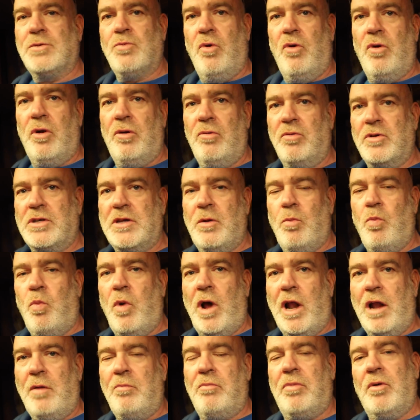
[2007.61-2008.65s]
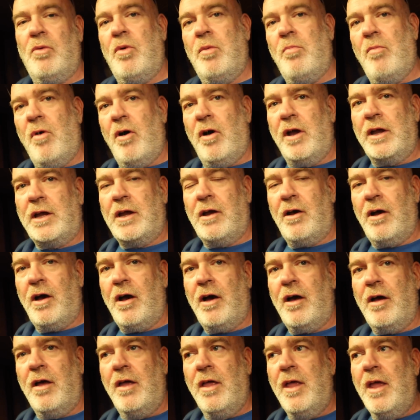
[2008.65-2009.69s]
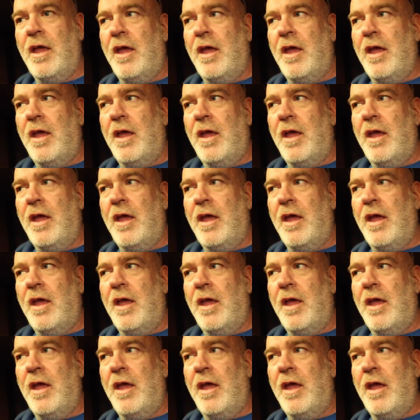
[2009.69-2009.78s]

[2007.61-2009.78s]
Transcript: Warner was in Wellingborough with my car,